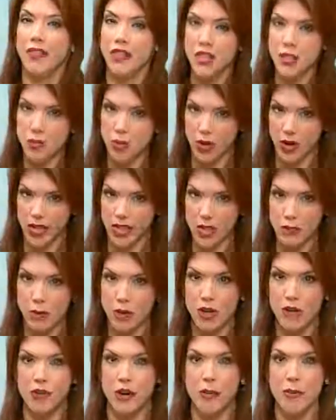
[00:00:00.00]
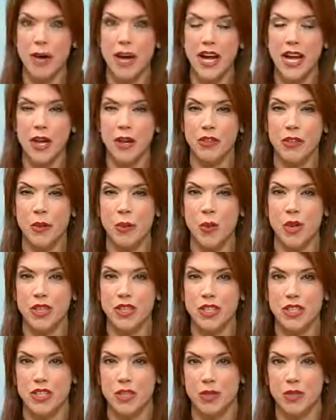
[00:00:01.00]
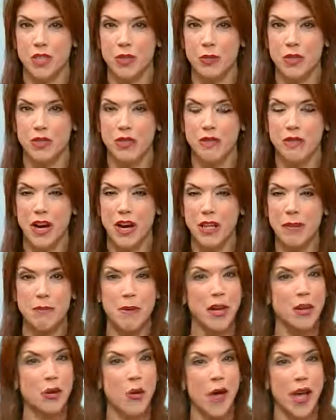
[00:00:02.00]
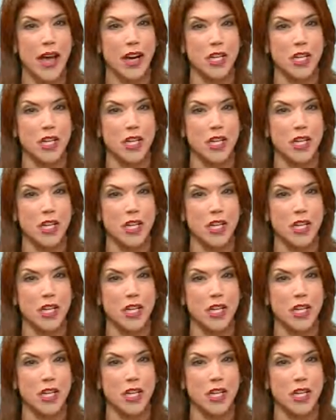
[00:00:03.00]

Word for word: And this morning, as part of our My Health and Wellness series, we've invited medical